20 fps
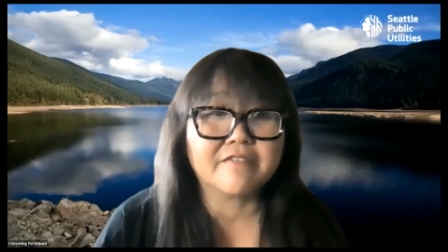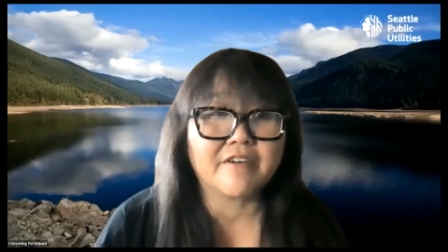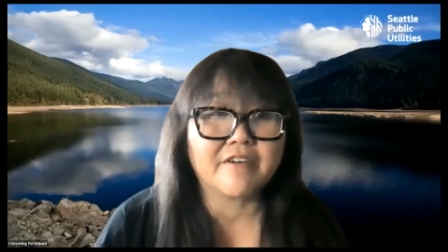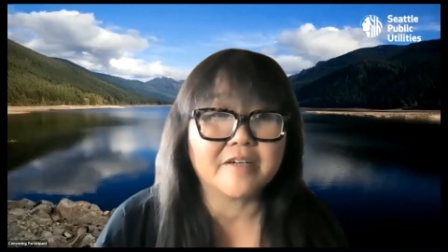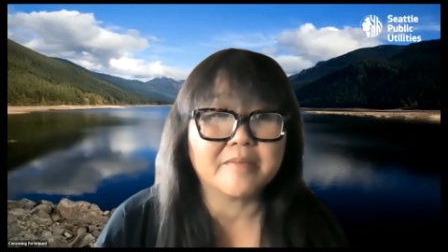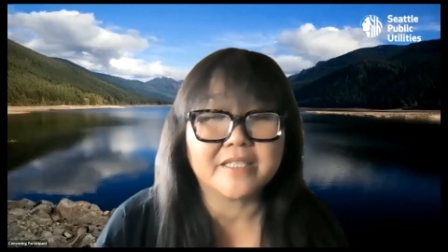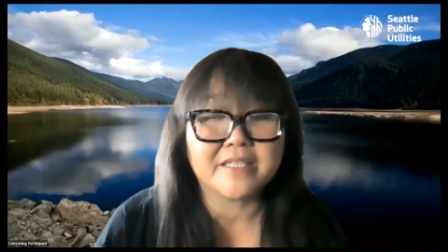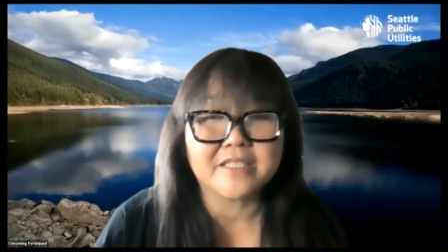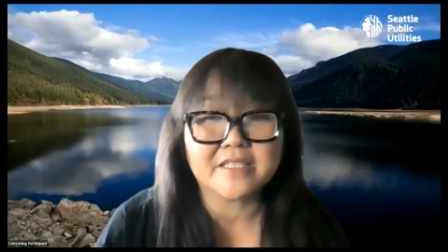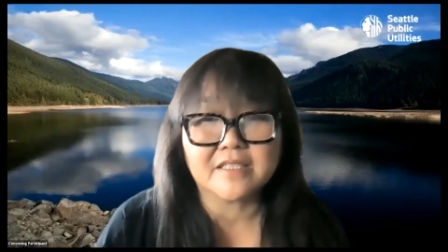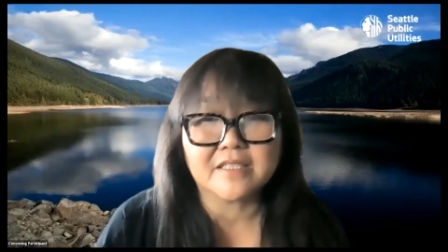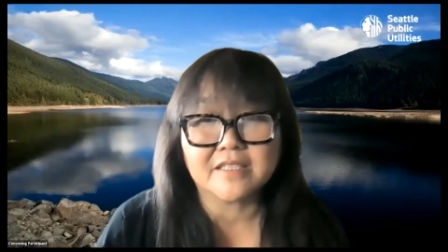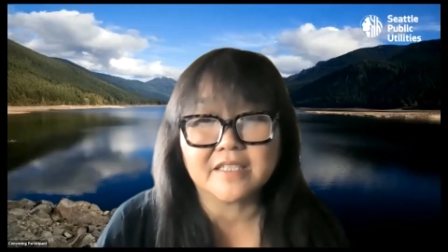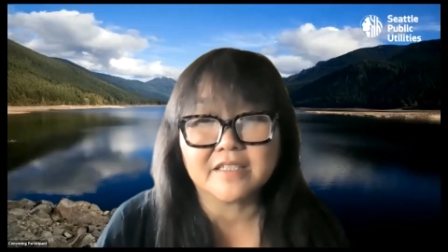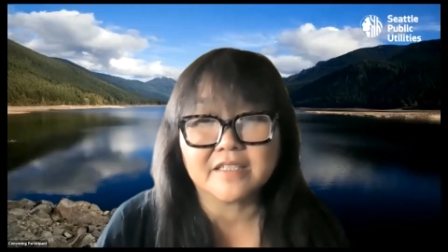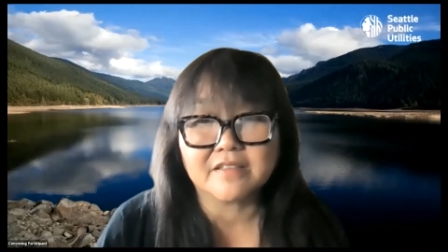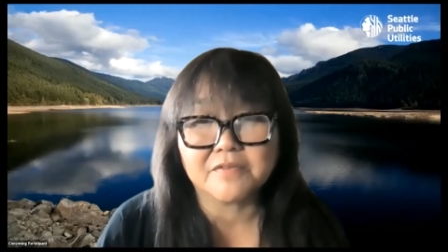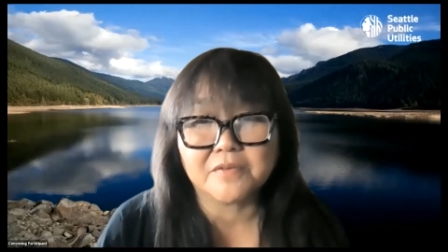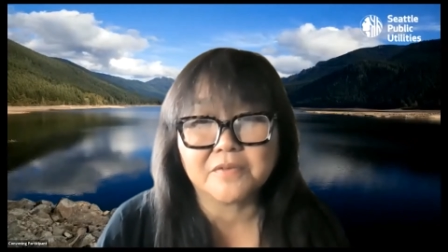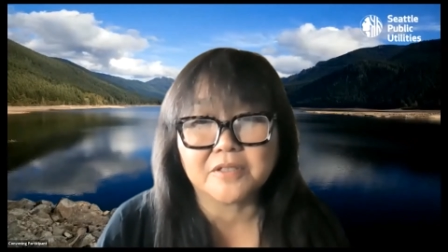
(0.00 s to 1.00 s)

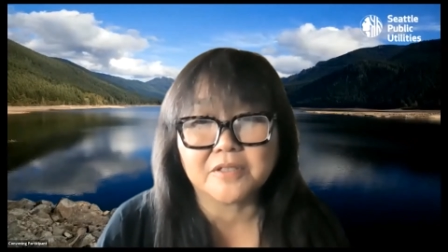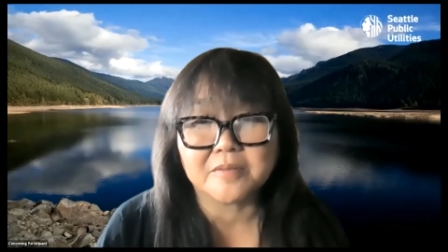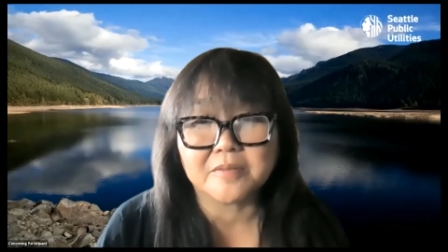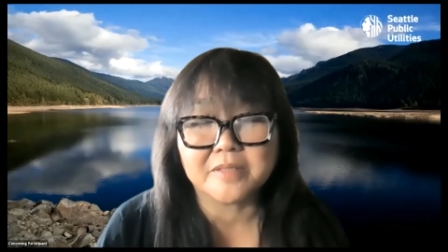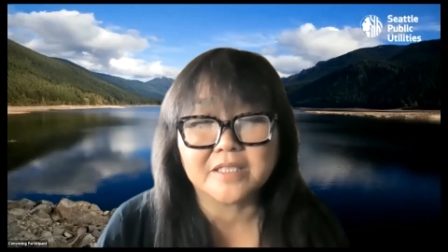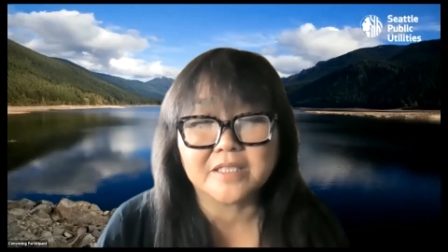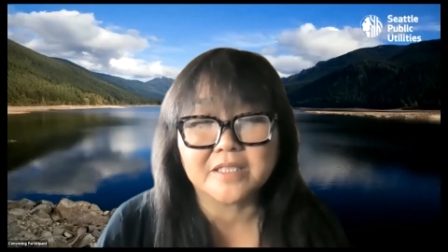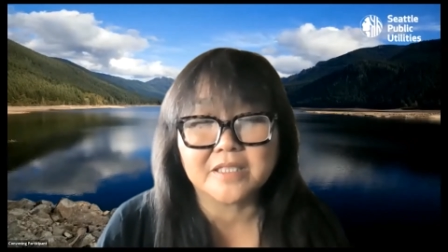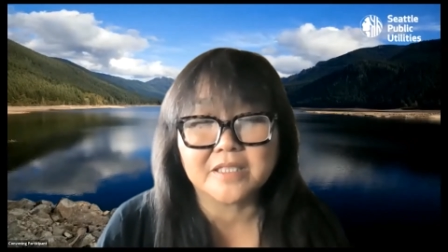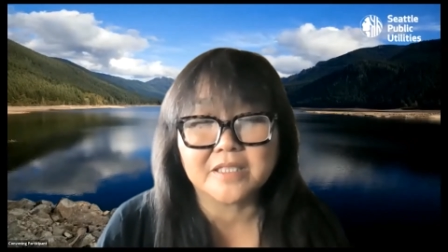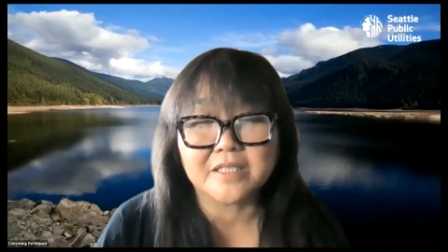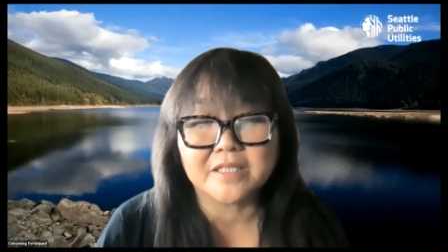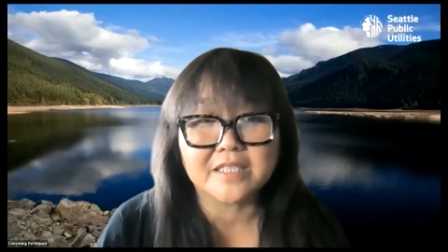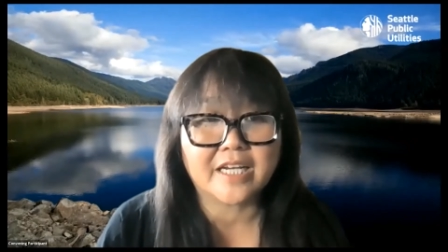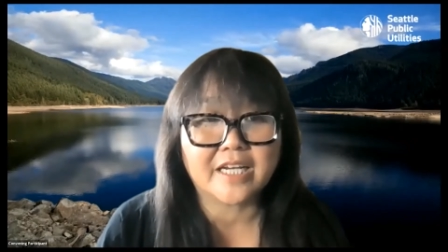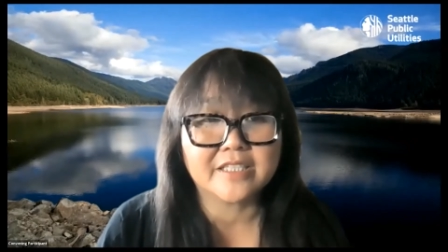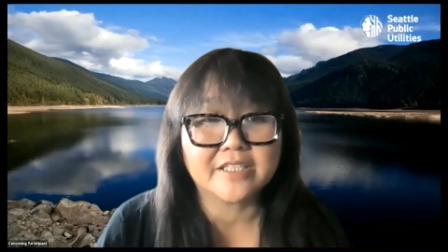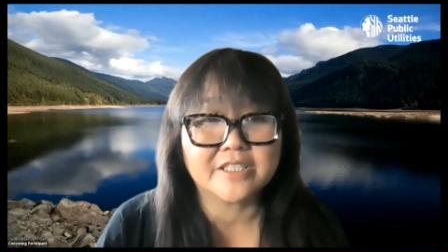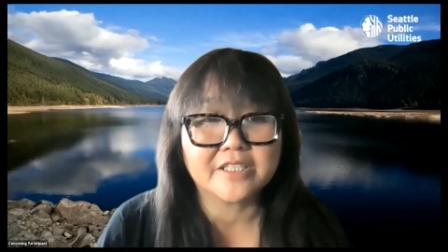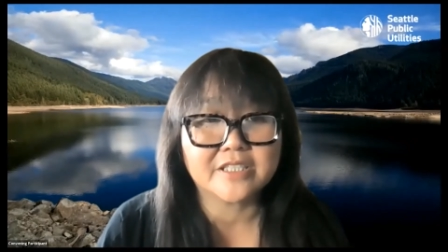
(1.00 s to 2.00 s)
environmental and affordability
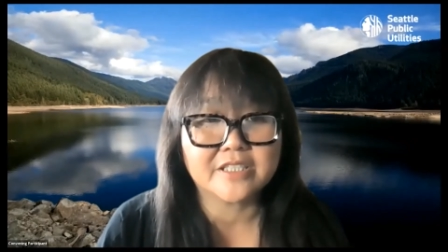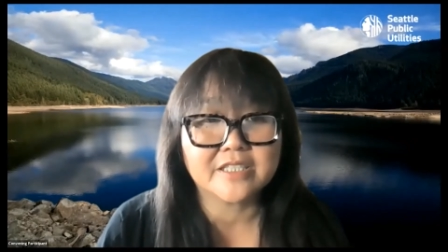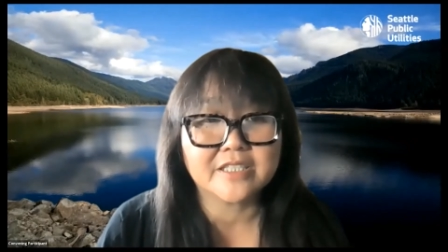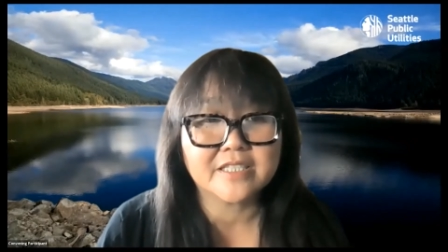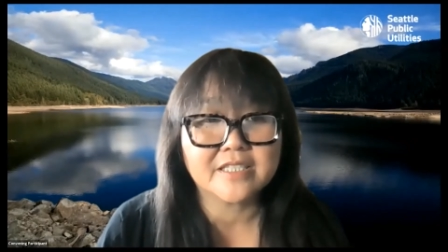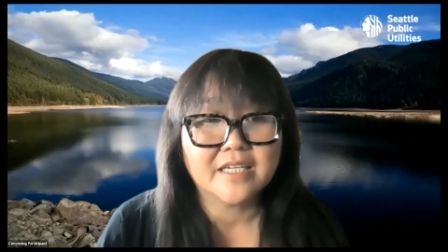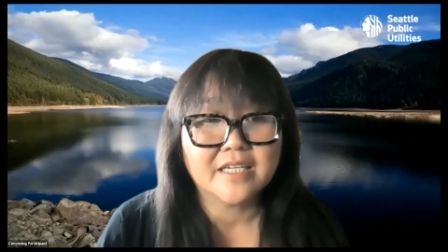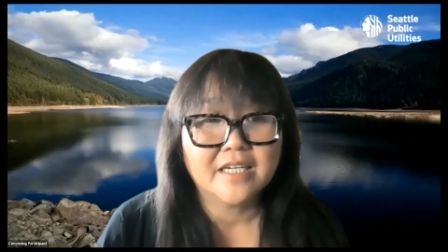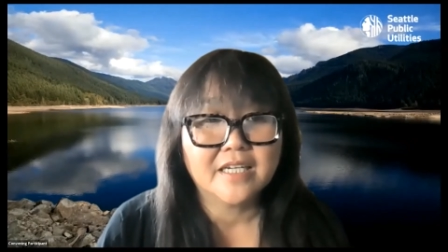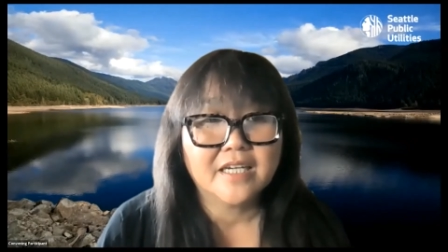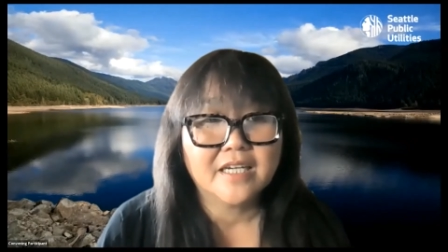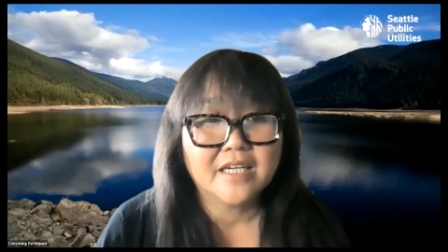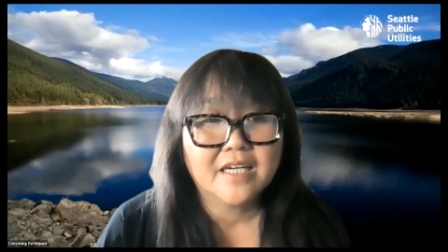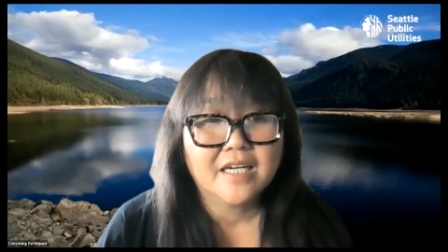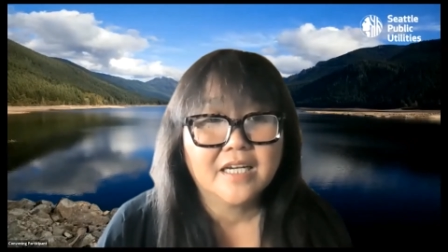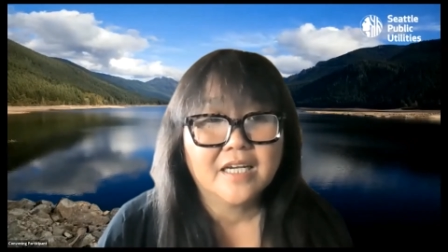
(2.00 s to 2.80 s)
challenges.